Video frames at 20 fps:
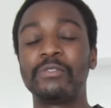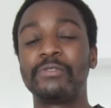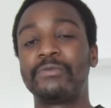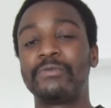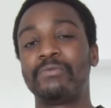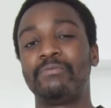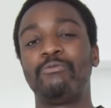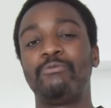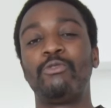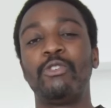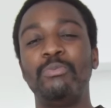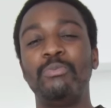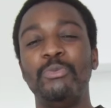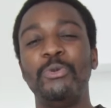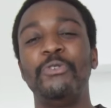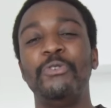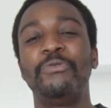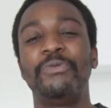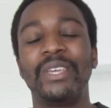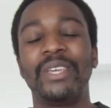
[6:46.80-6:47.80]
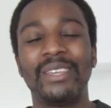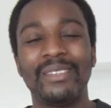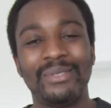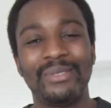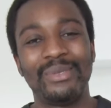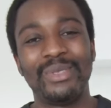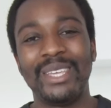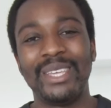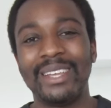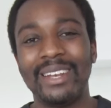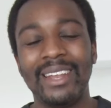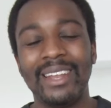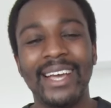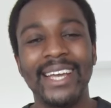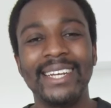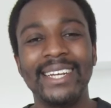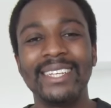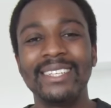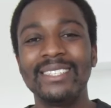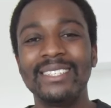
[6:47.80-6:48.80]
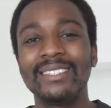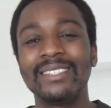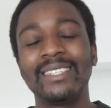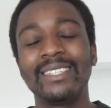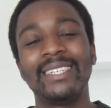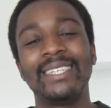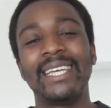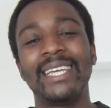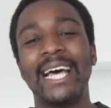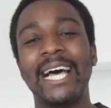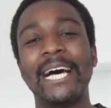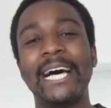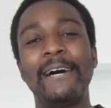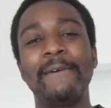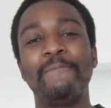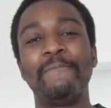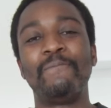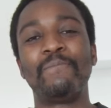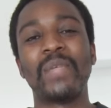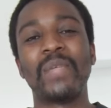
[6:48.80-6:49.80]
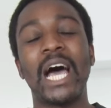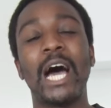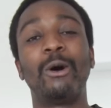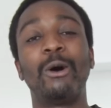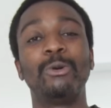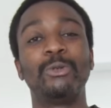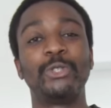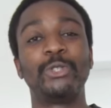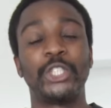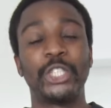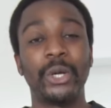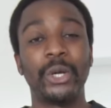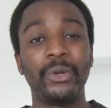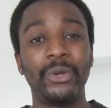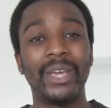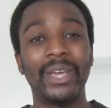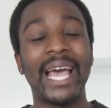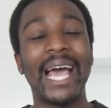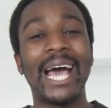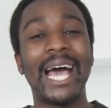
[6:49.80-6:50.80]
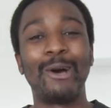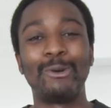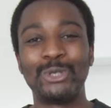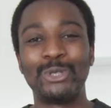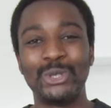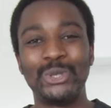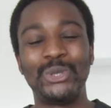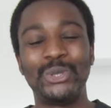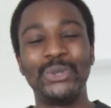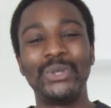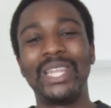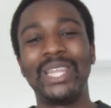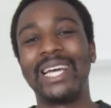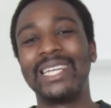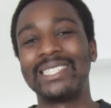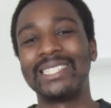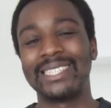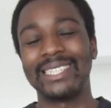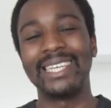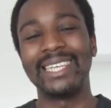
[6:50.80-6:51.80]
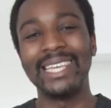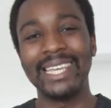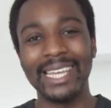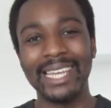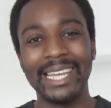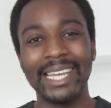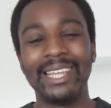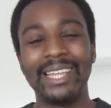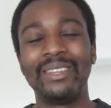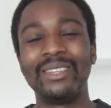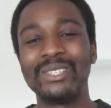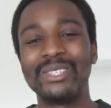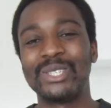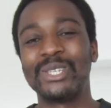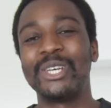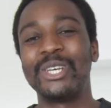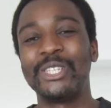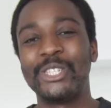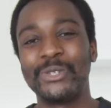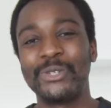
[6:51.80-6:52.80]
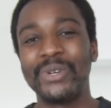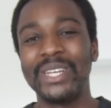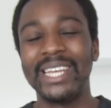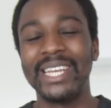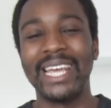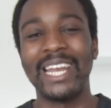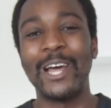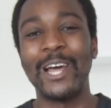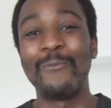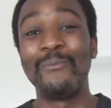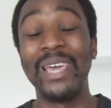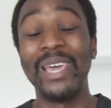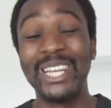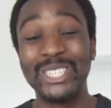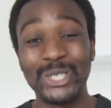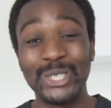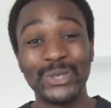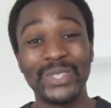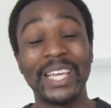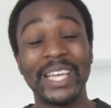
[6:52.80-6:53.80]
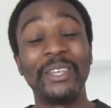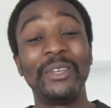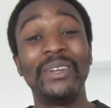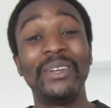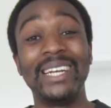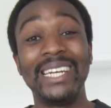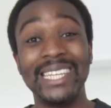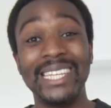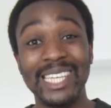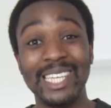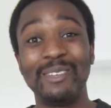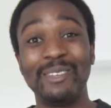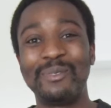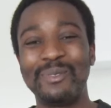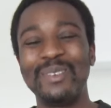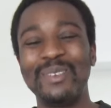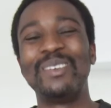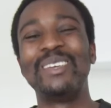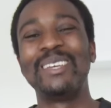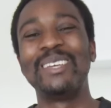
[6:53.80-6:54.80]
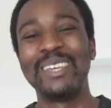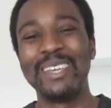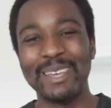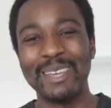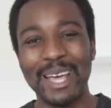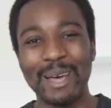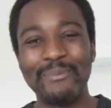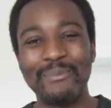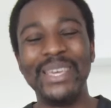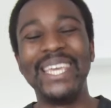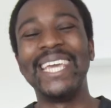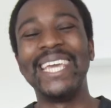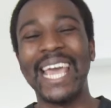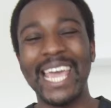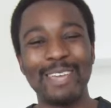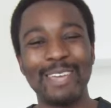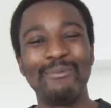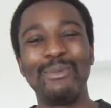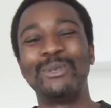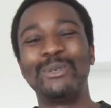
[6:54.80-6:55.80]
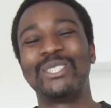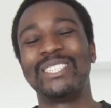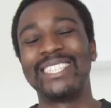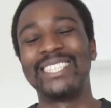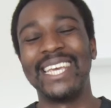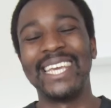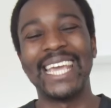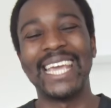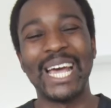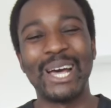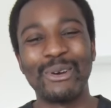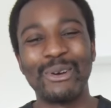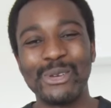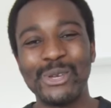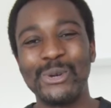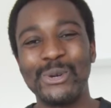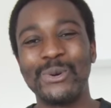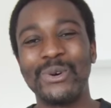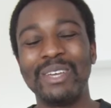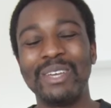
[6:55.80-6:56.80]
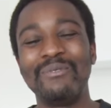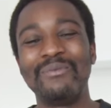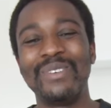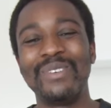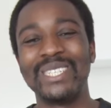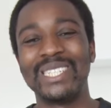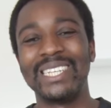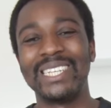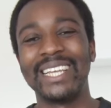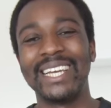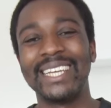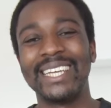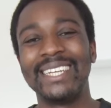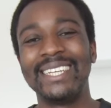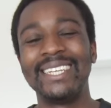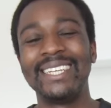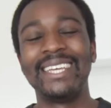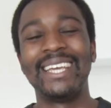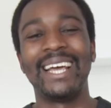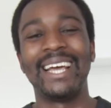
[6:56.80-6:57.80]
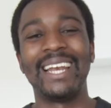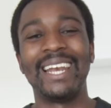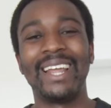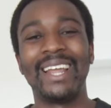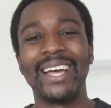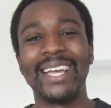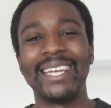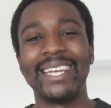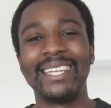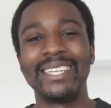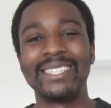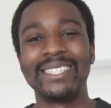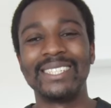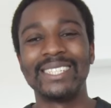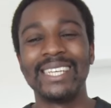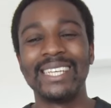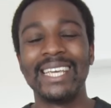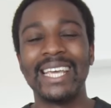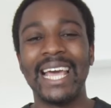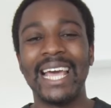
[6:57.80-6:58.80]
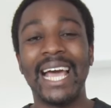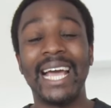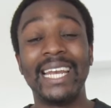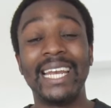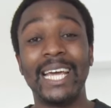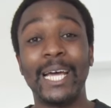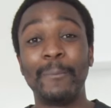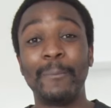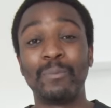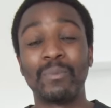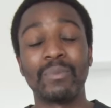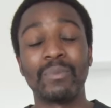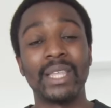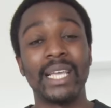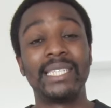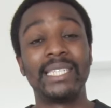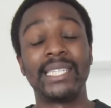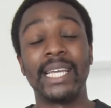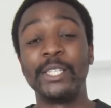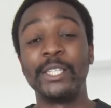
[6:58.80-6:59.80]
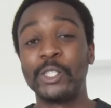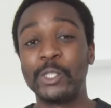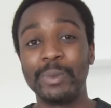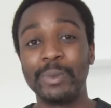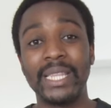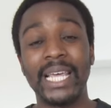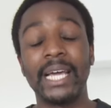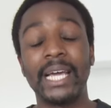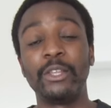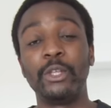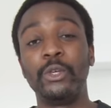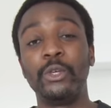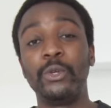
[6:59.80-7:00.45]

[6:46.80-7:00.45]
of removing the aligners, I'll show you how to do that in surgery, and I'll make sure that you leave being able to take out your Invisalign aligners. And it tends to be that